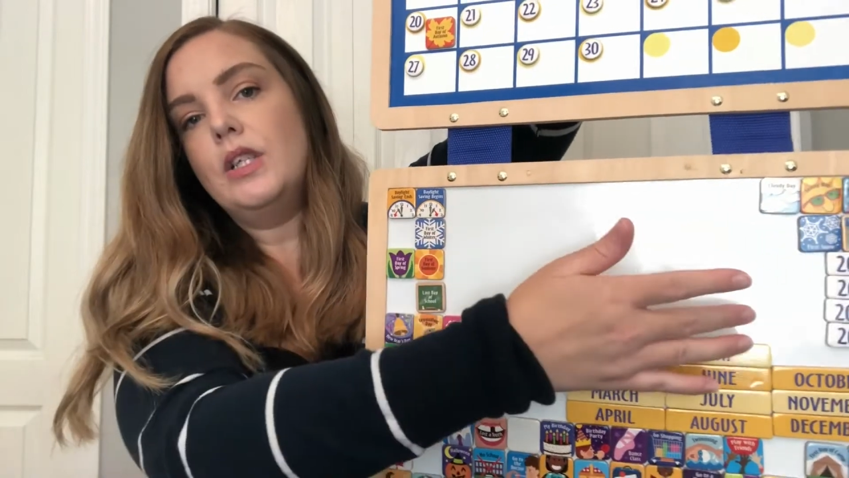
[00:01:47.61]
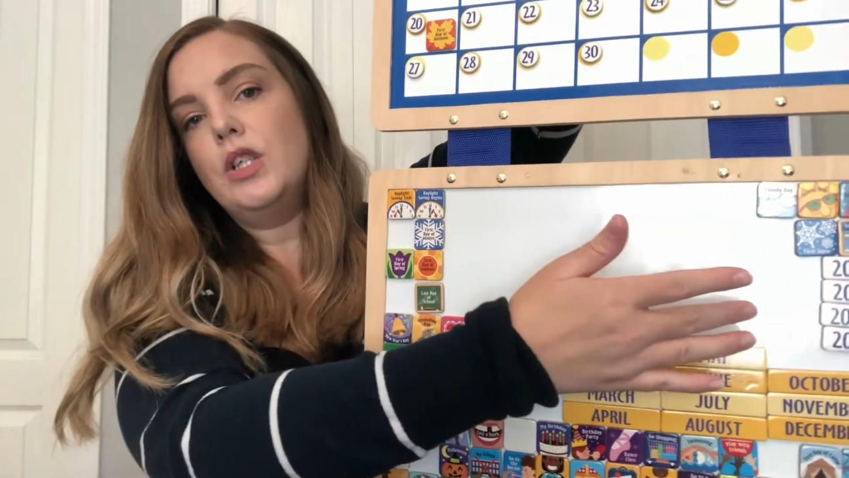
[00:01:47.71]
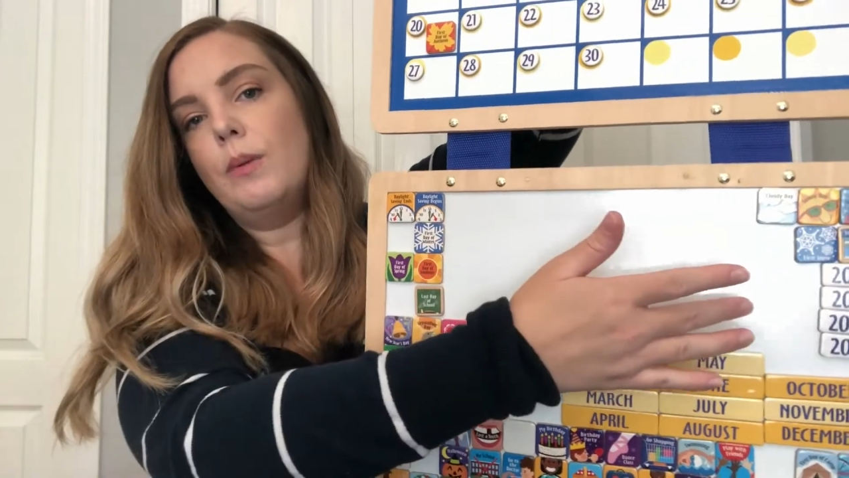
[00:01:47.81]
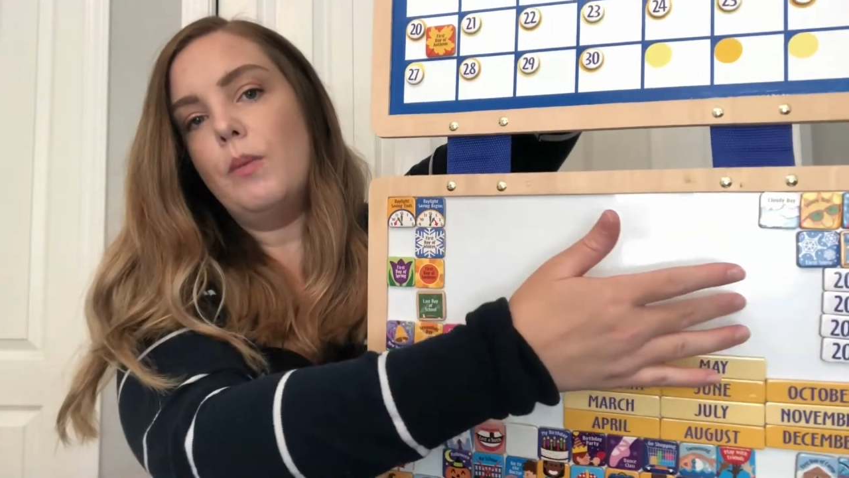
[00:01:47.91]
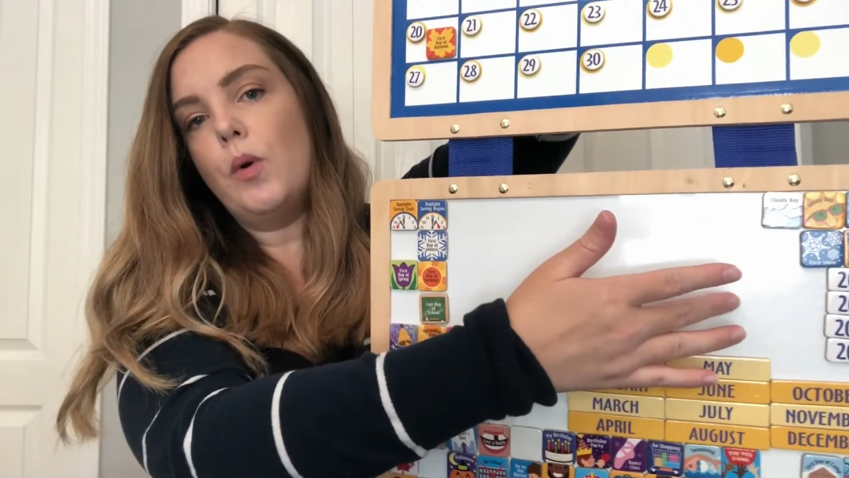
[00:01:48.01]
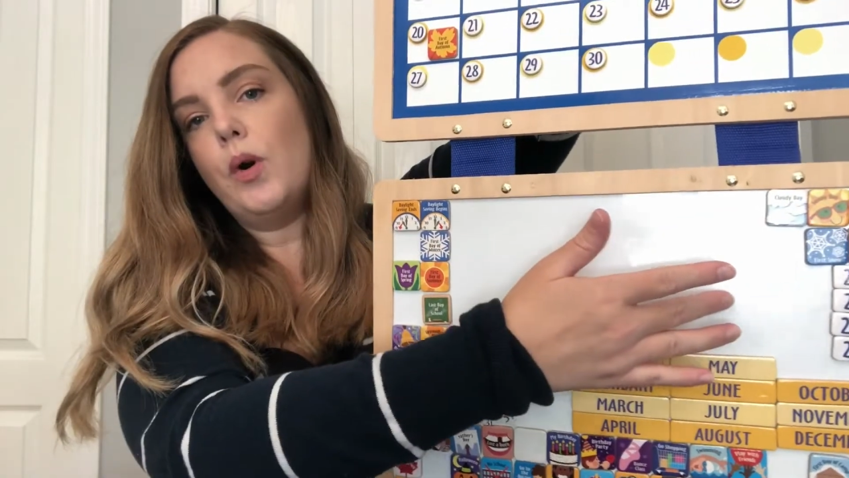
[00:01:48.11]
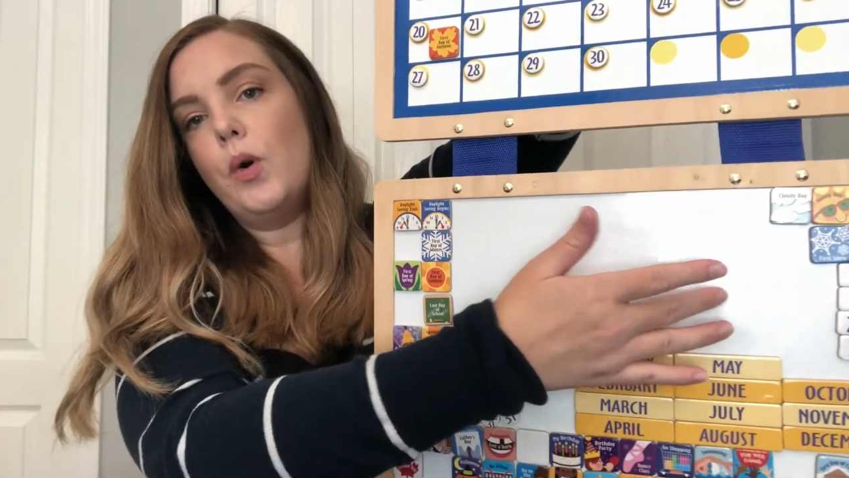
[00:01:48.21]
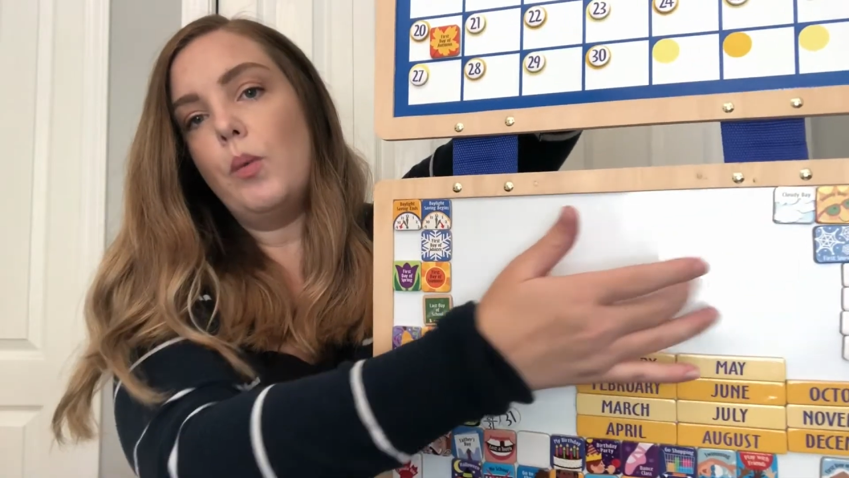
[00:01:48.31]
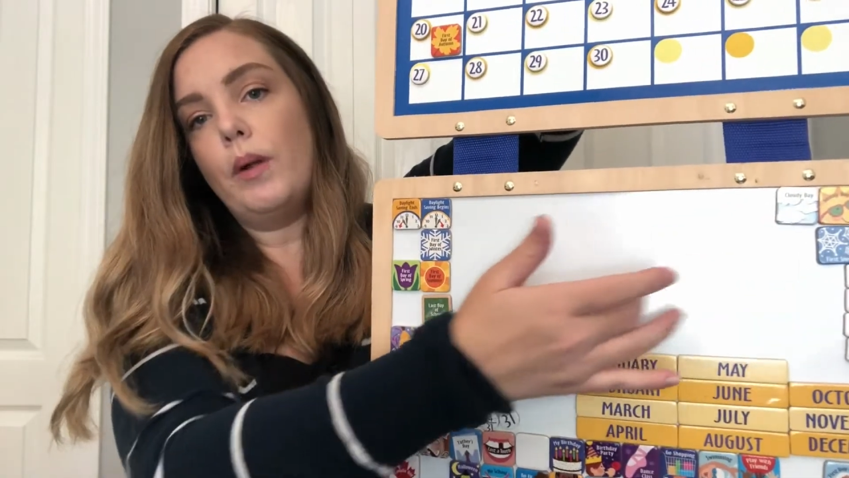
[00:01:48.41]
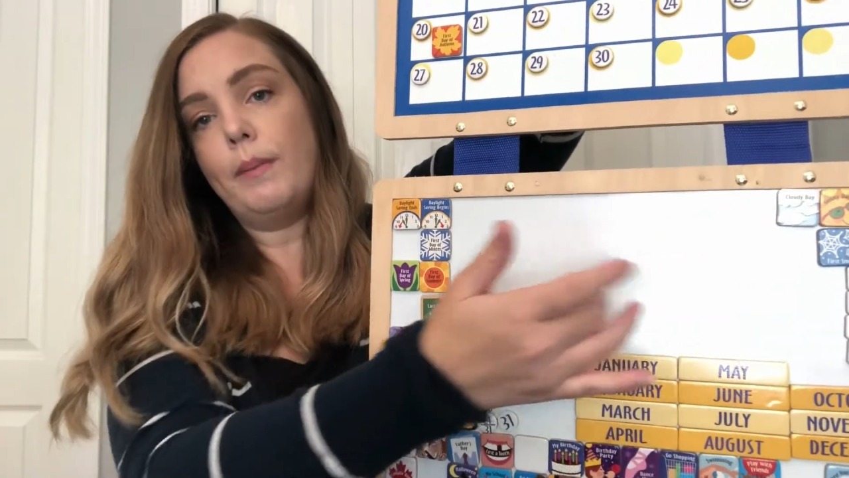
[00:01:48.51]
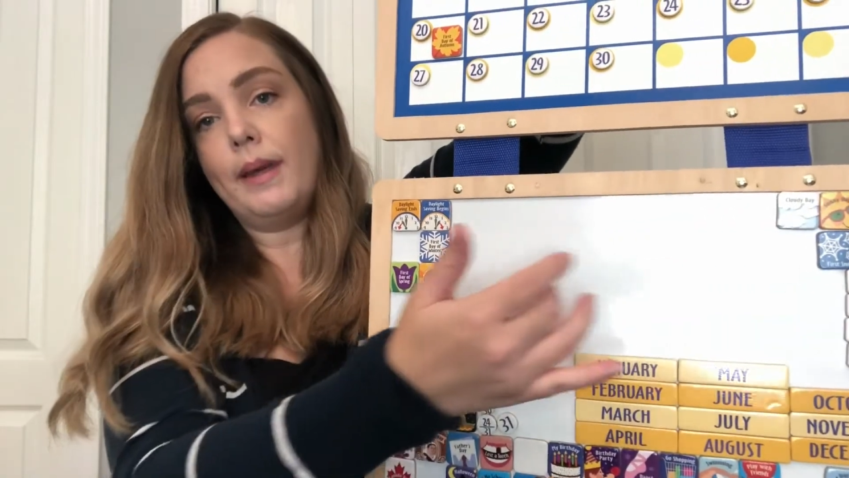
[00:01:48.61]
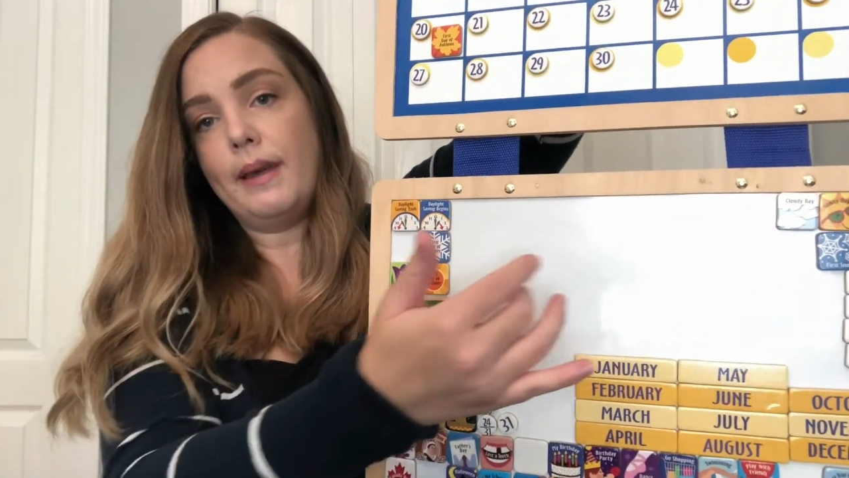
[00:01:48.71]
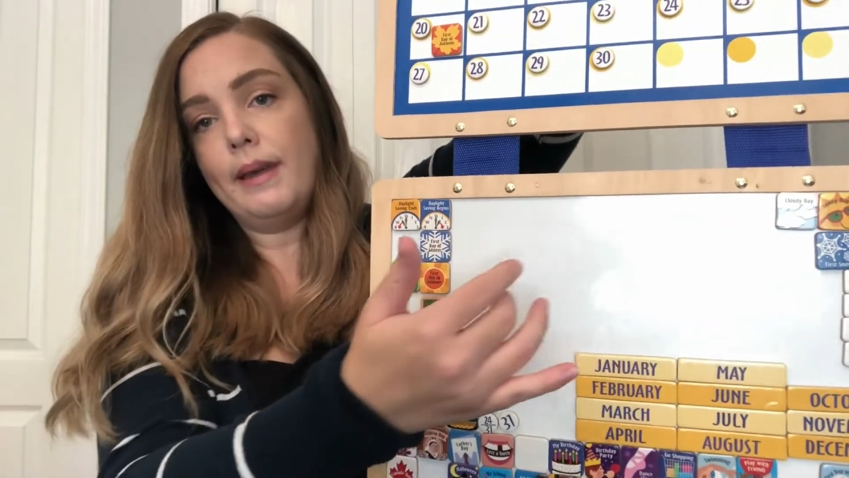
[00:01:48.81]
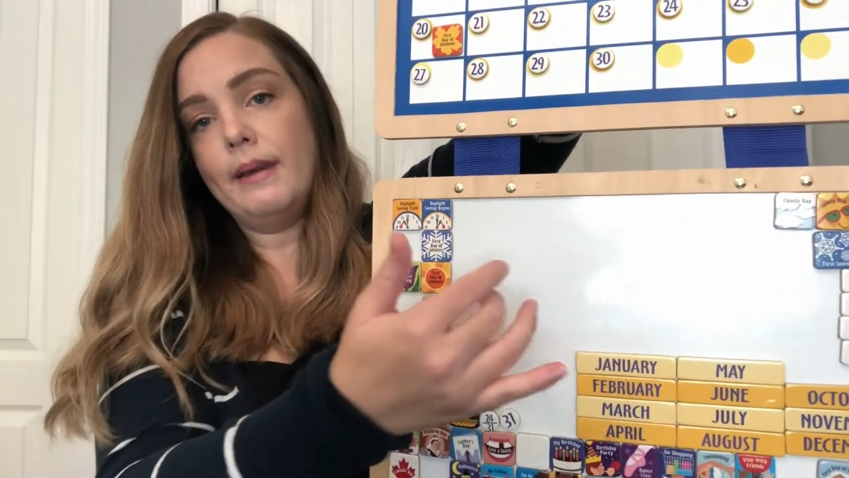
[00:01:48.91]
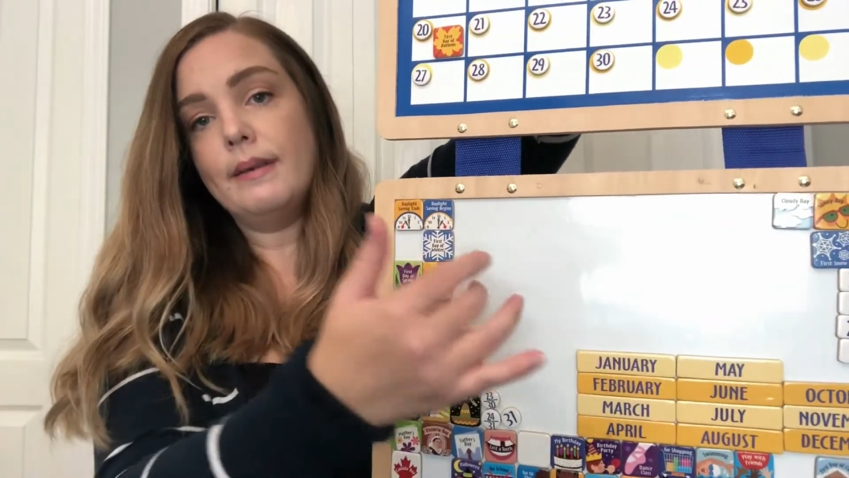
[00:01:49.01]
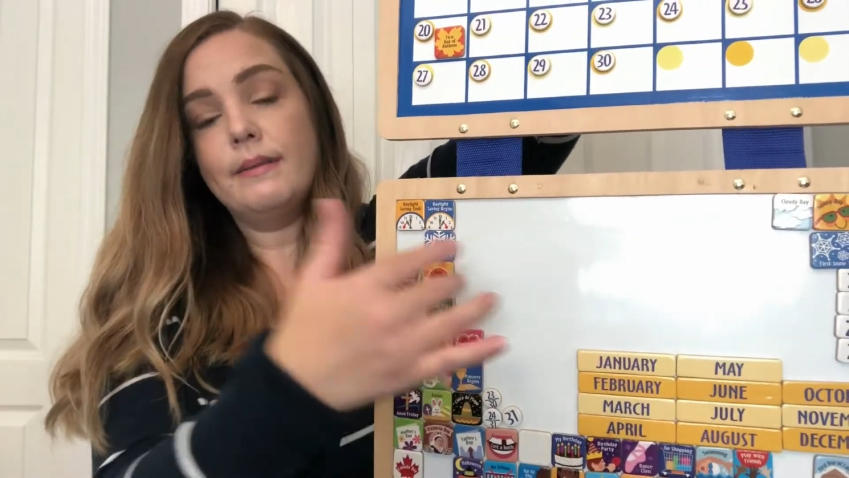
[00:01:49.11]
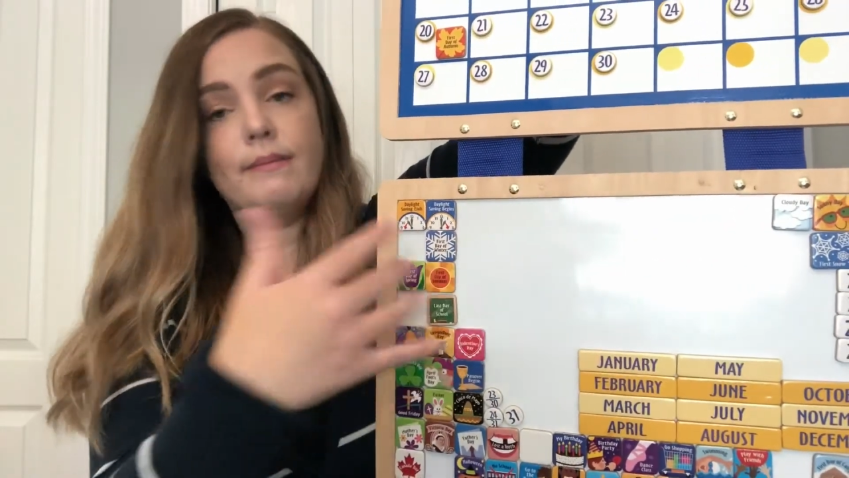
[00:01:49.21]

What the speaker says: Tomorrow will be